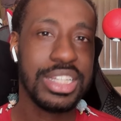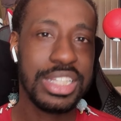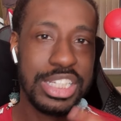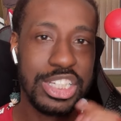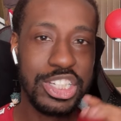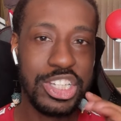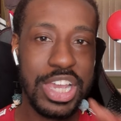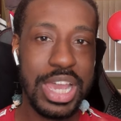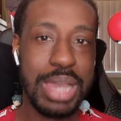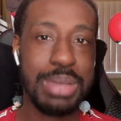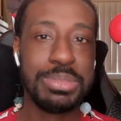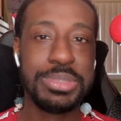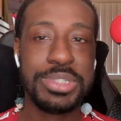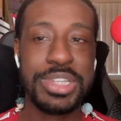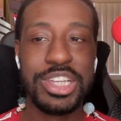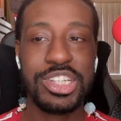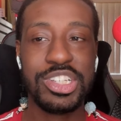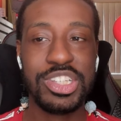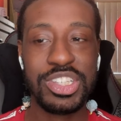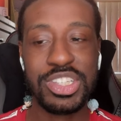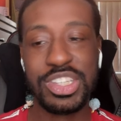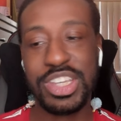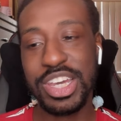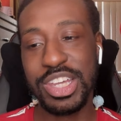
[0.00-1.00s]
jam
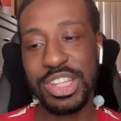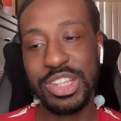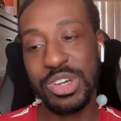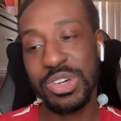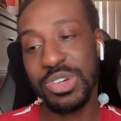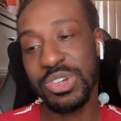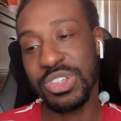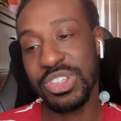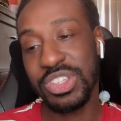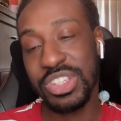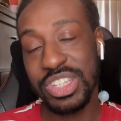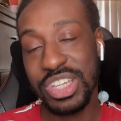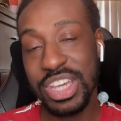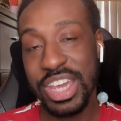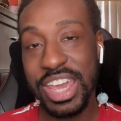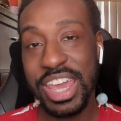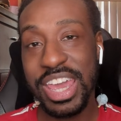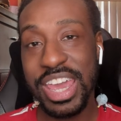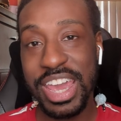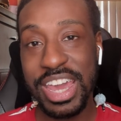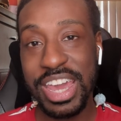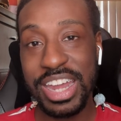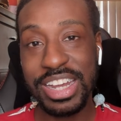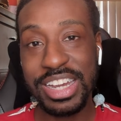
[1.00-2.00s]
sessions like those.
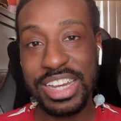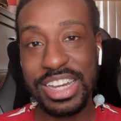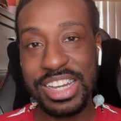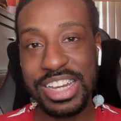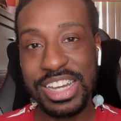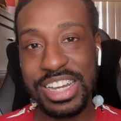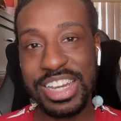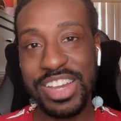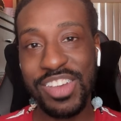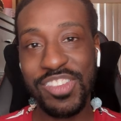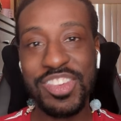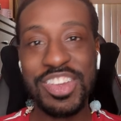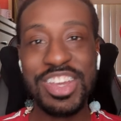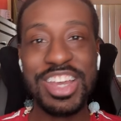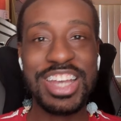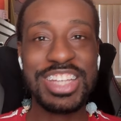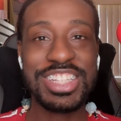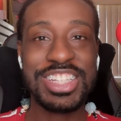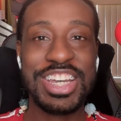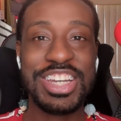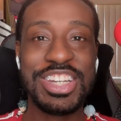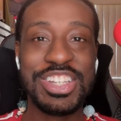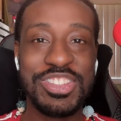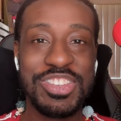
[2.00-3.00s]
And if you
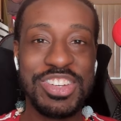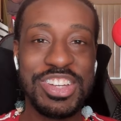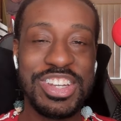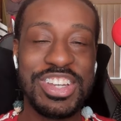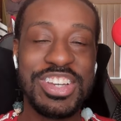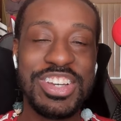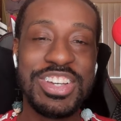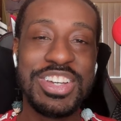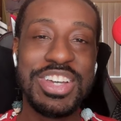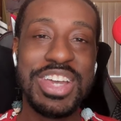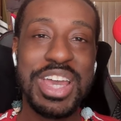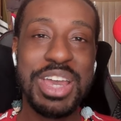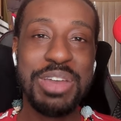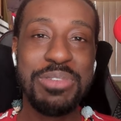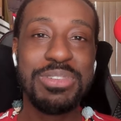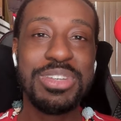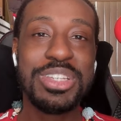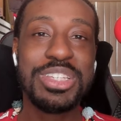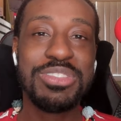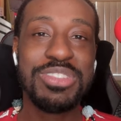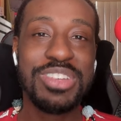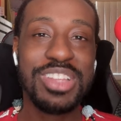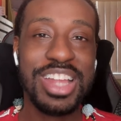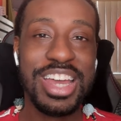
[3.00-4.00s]
guys like this video,
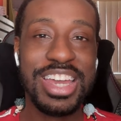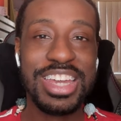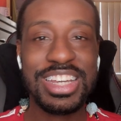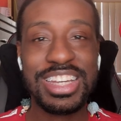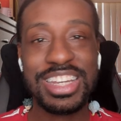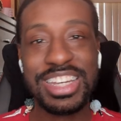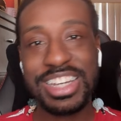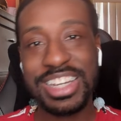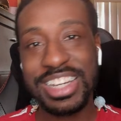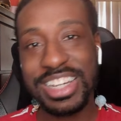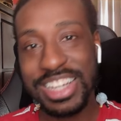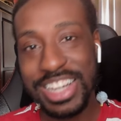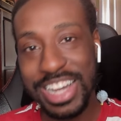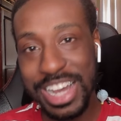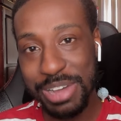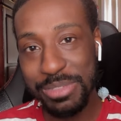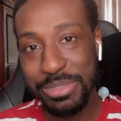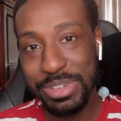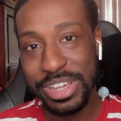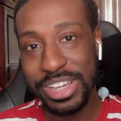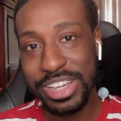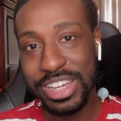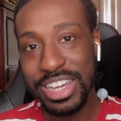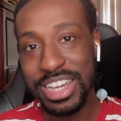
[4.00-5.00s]
please leave a like,
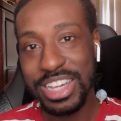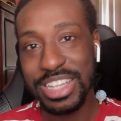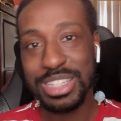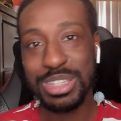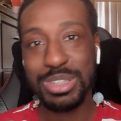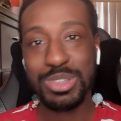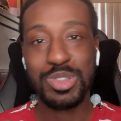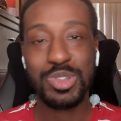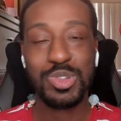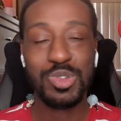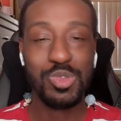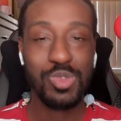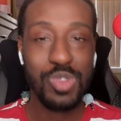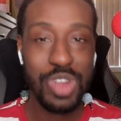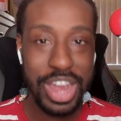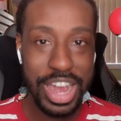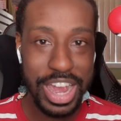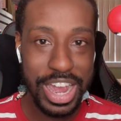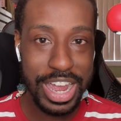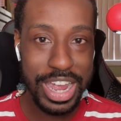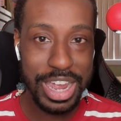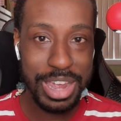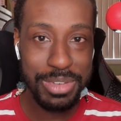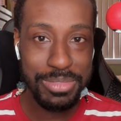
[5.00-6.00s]
comment,
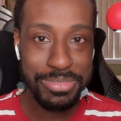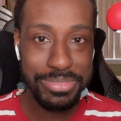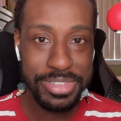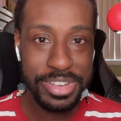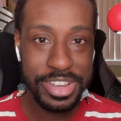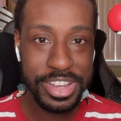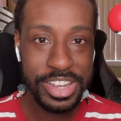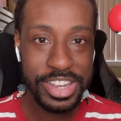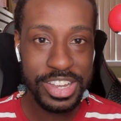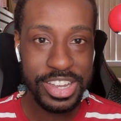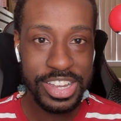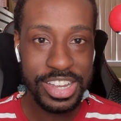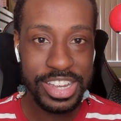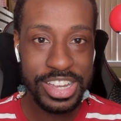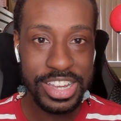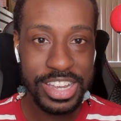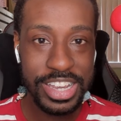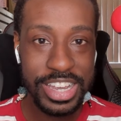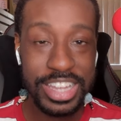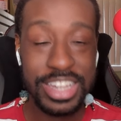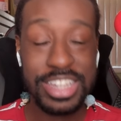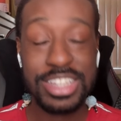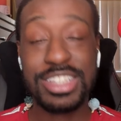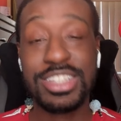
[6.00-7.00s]
subscribe,
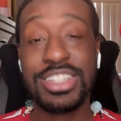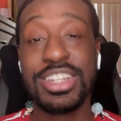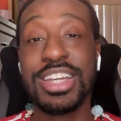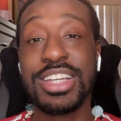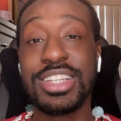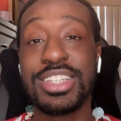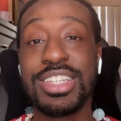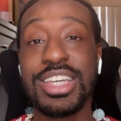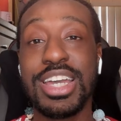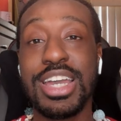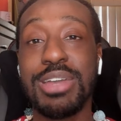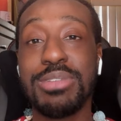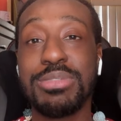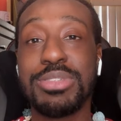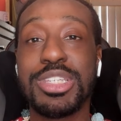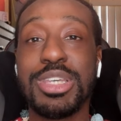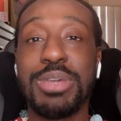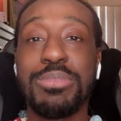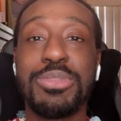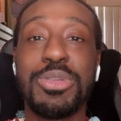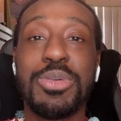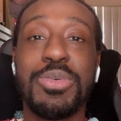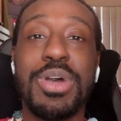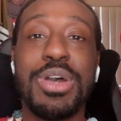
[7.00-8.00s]
and until next time,
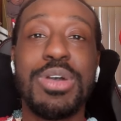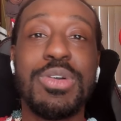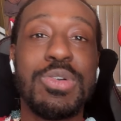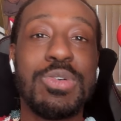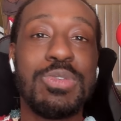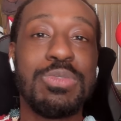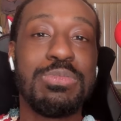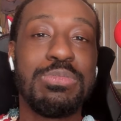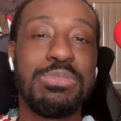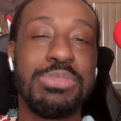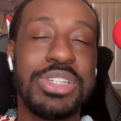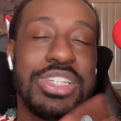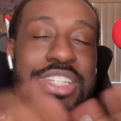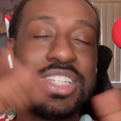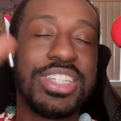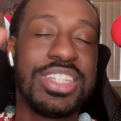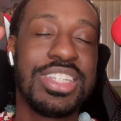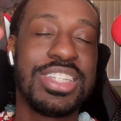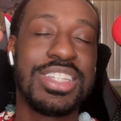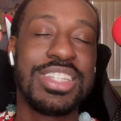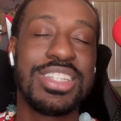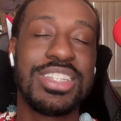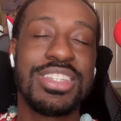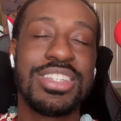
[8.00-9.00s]
Septo out.
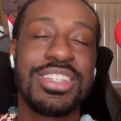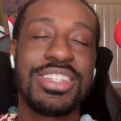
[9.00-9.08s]
Peace.